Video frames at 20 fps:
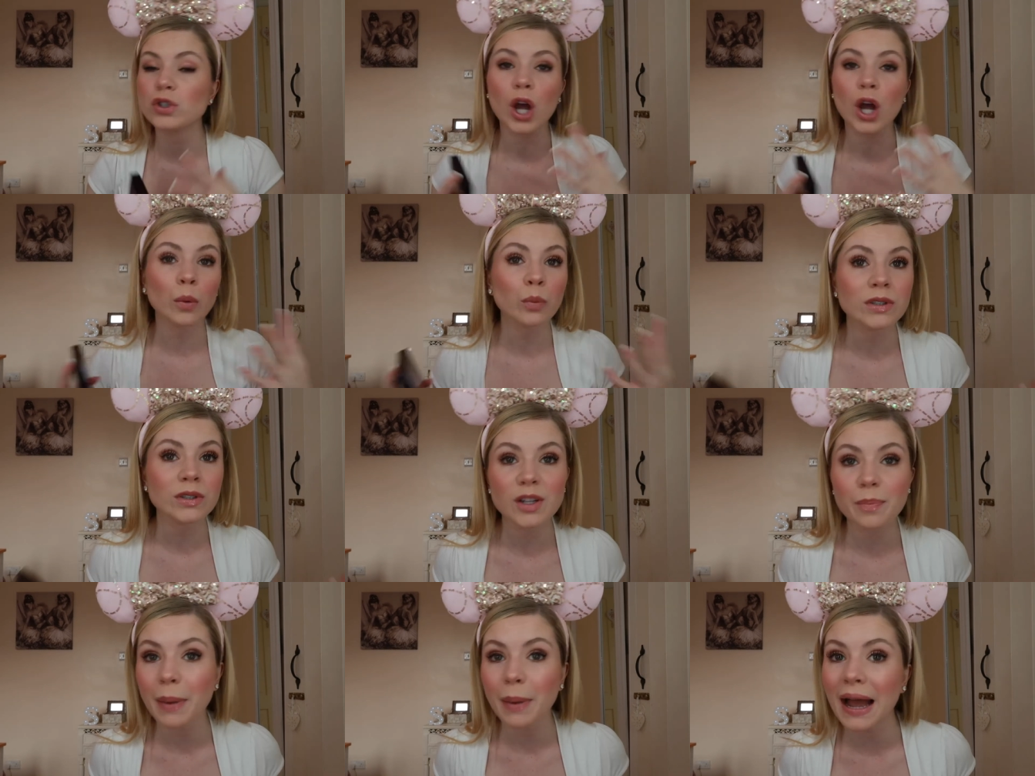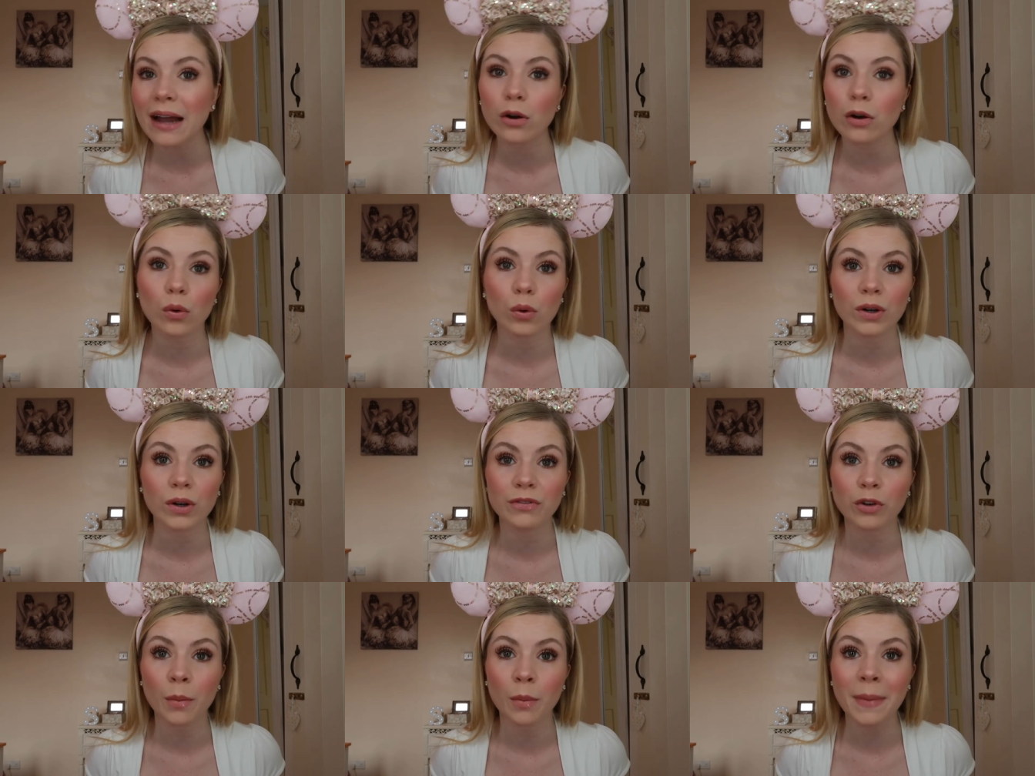don't want to pack
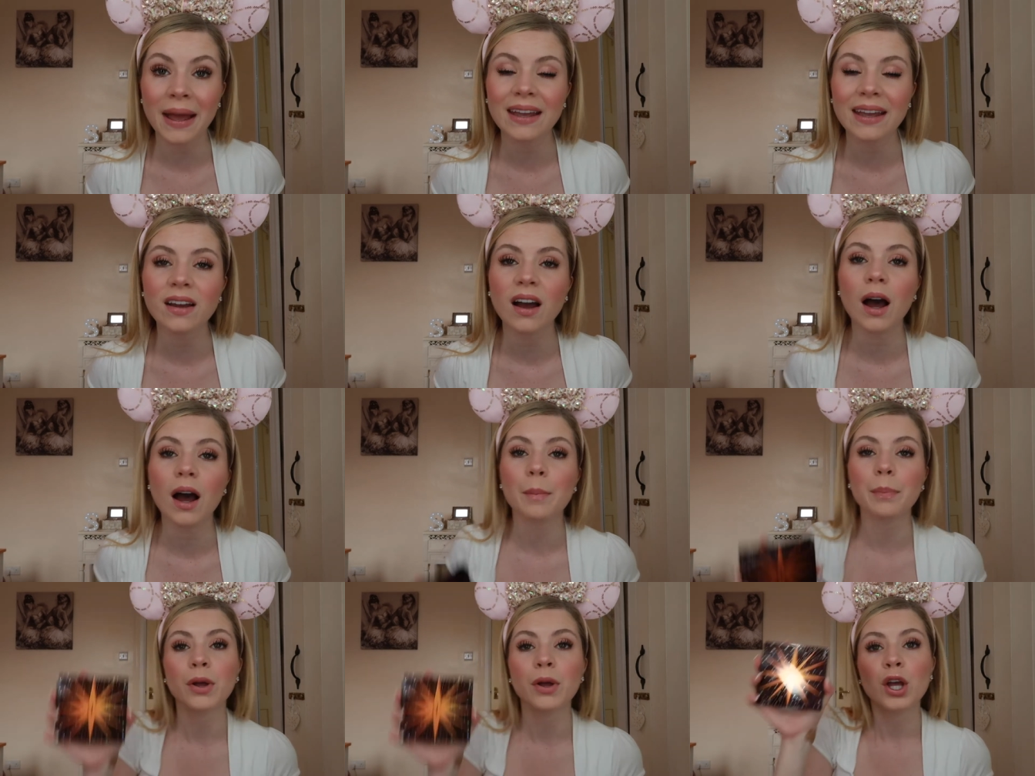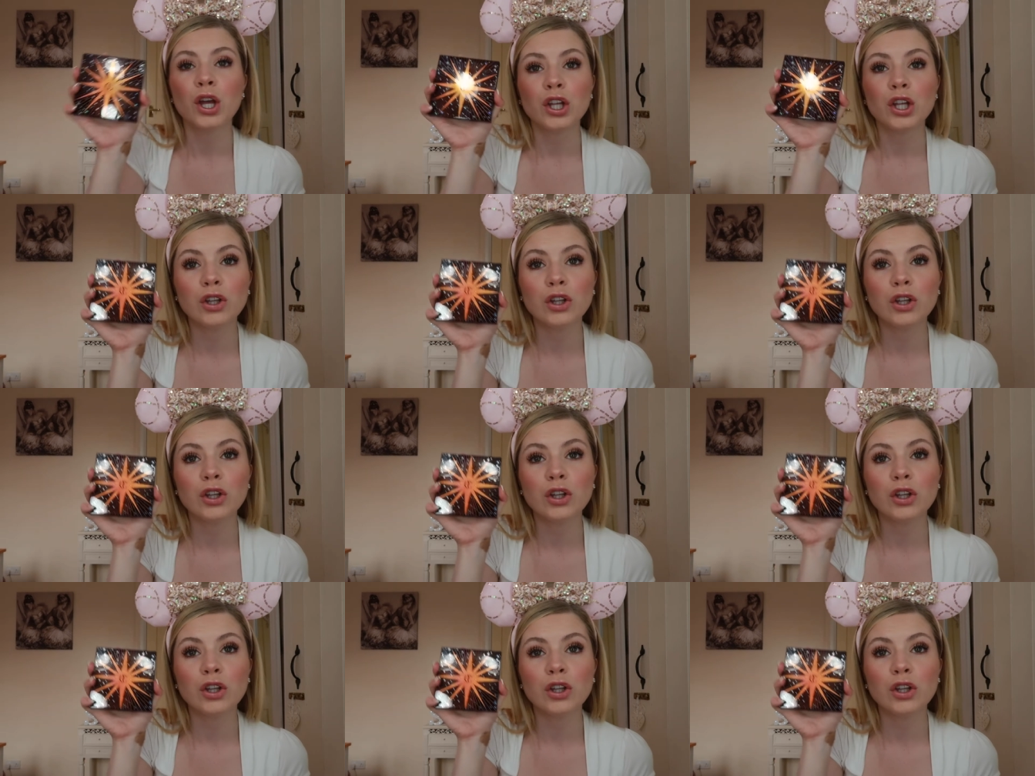all of your makeup,